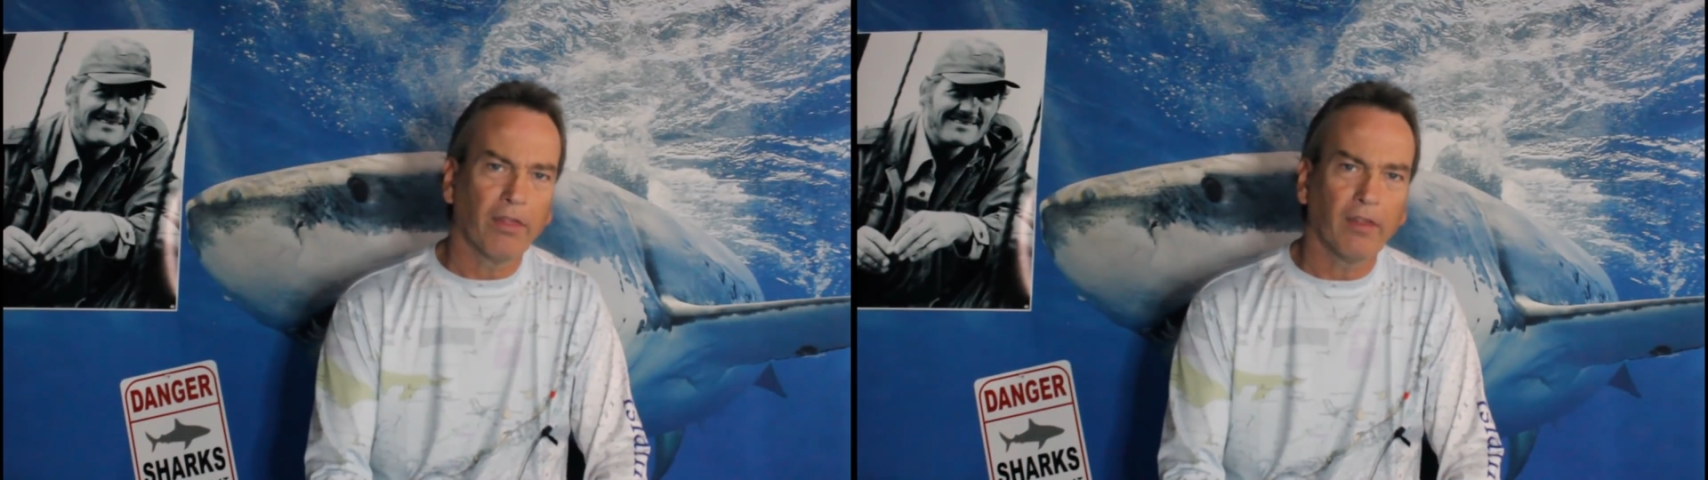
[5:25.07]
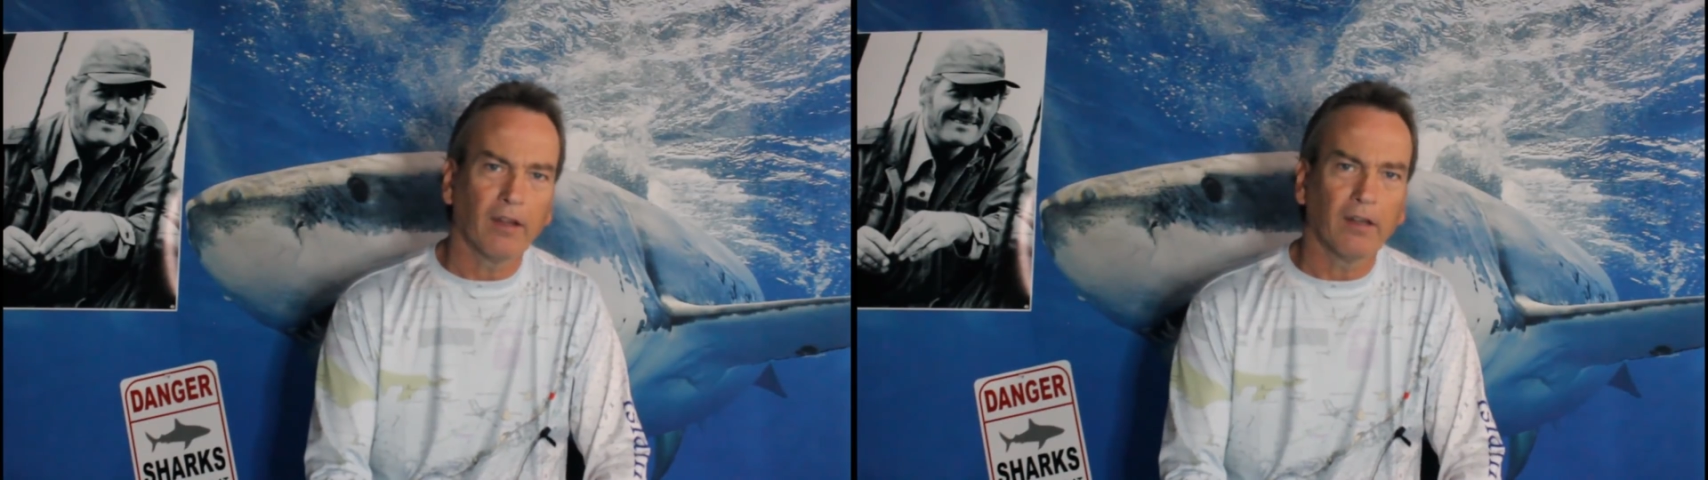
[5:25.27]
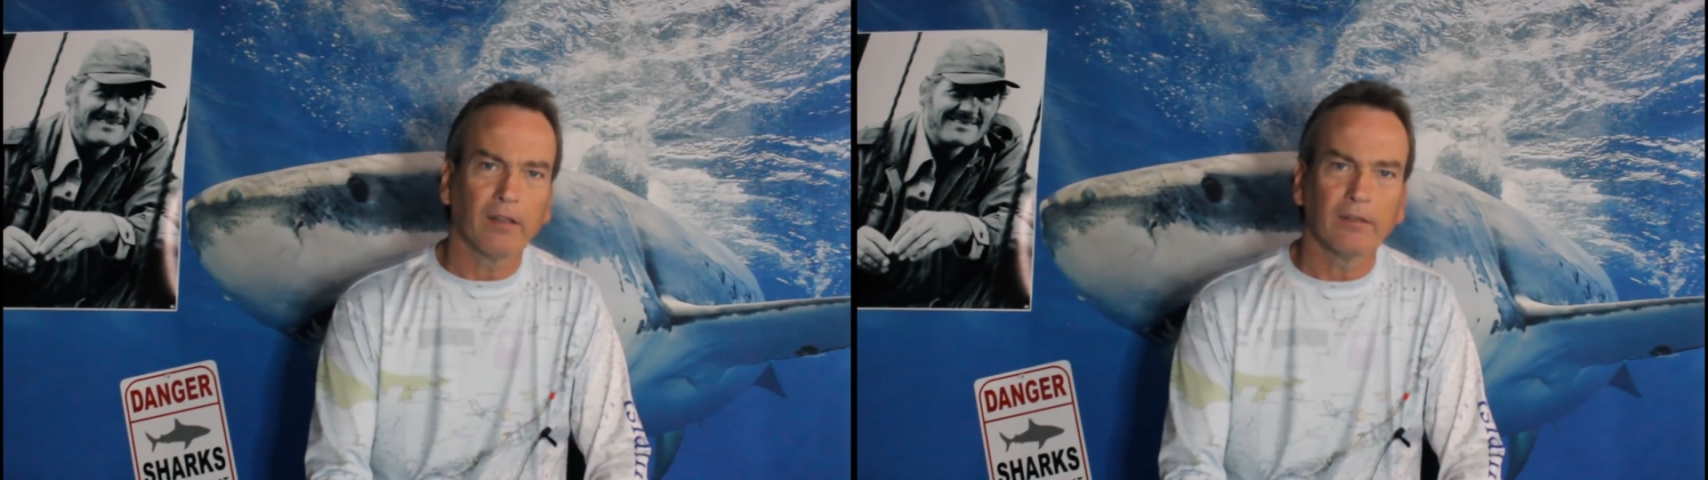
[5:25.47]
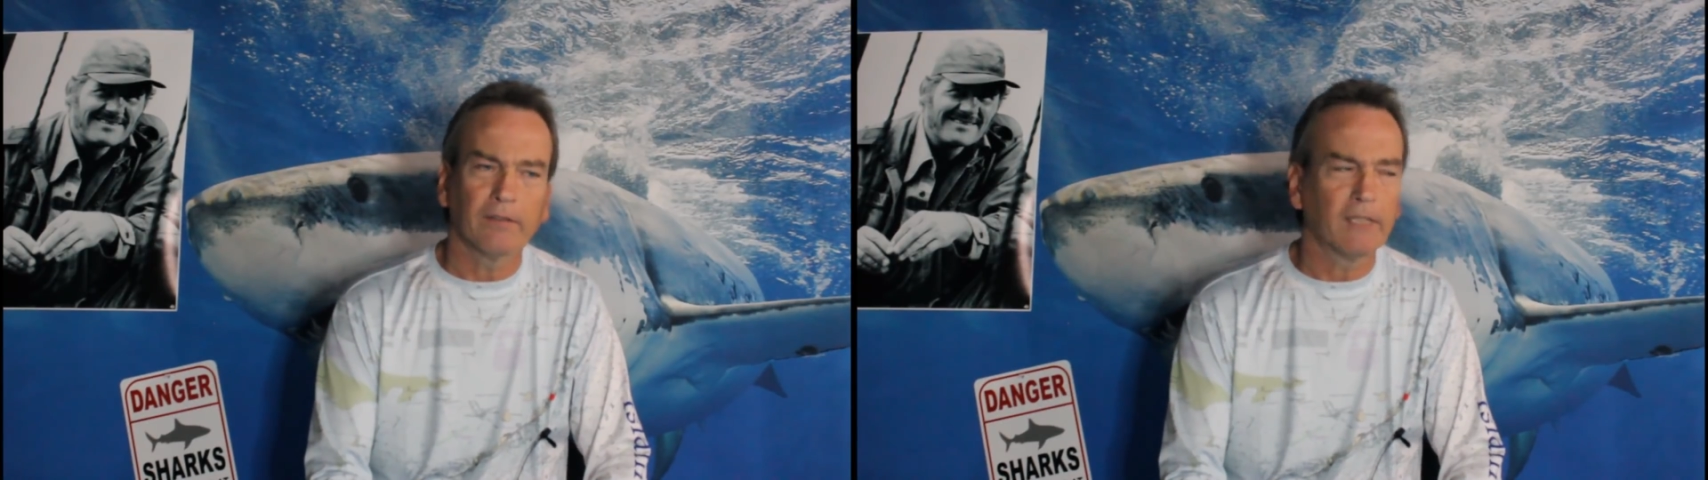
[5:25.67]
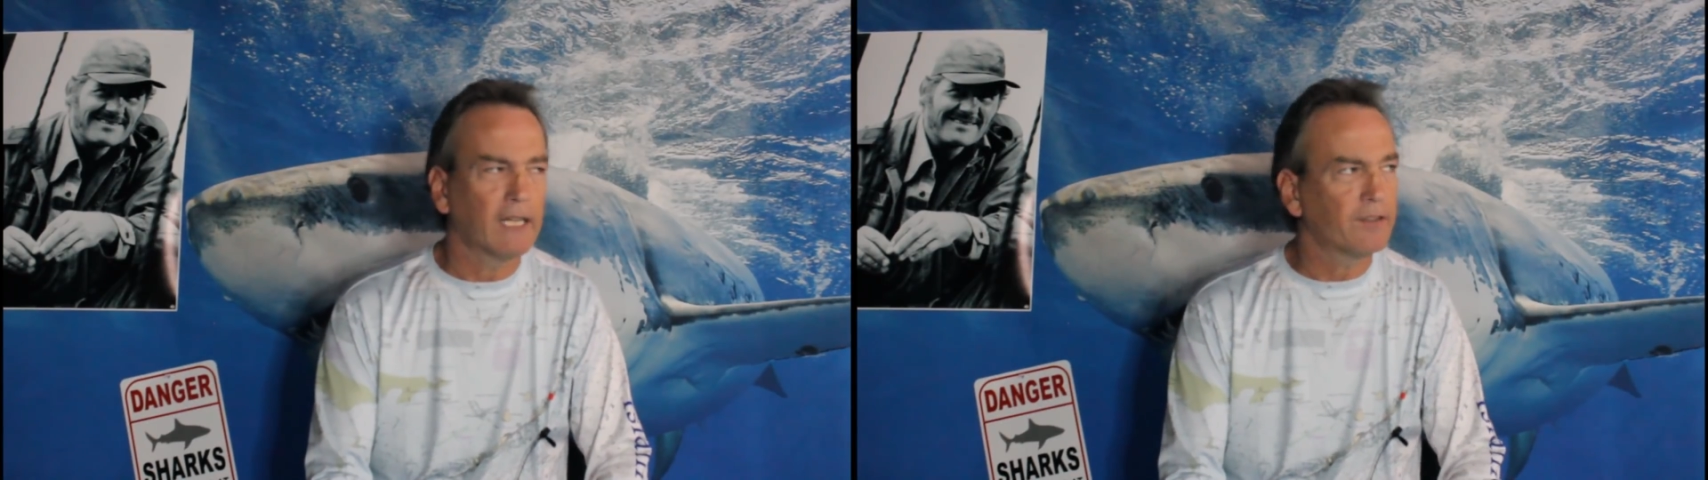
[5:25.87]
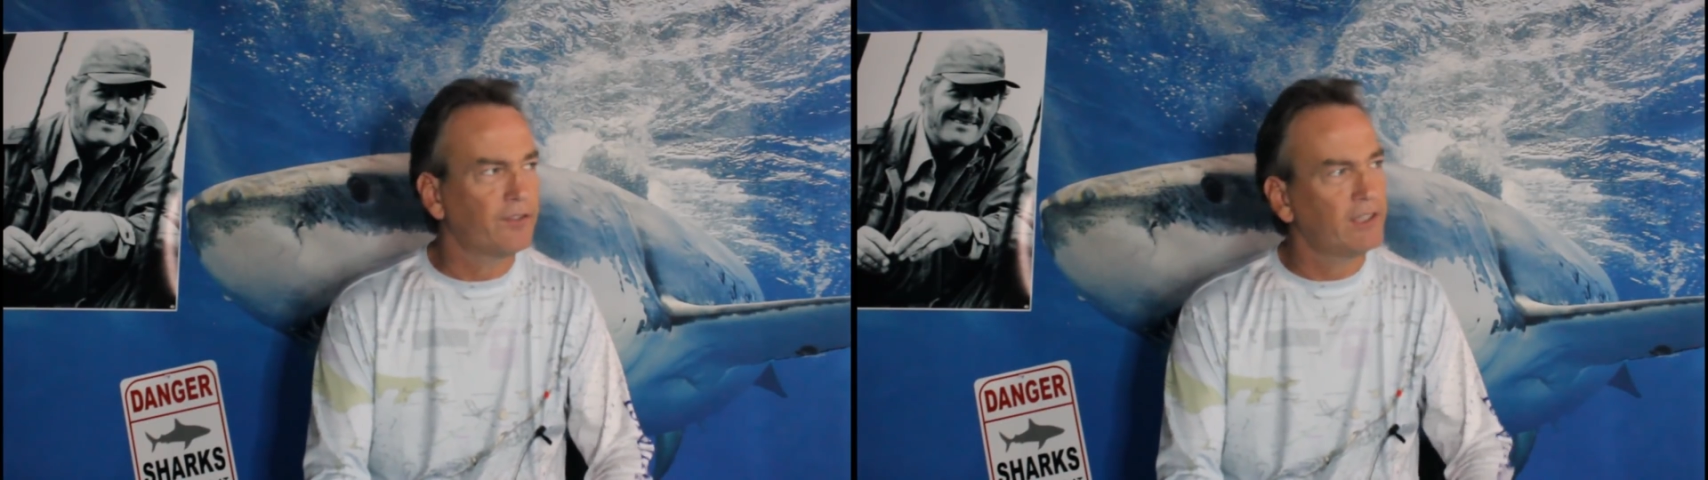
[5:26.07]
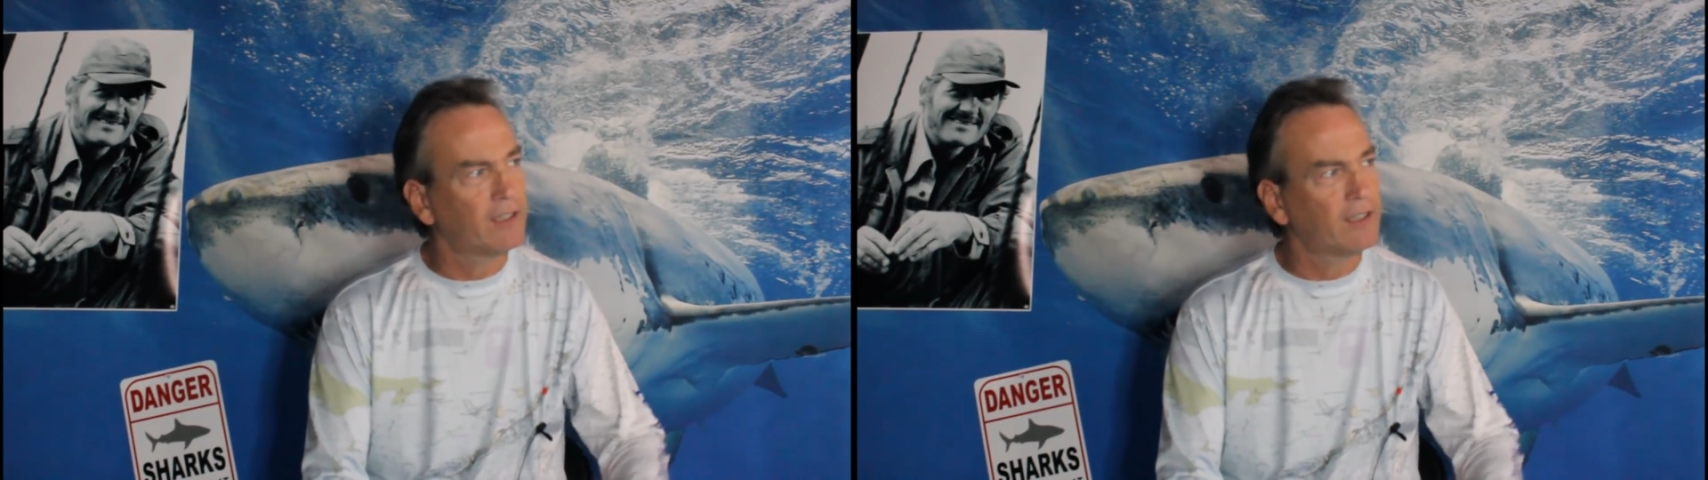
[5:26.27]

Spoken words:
that sea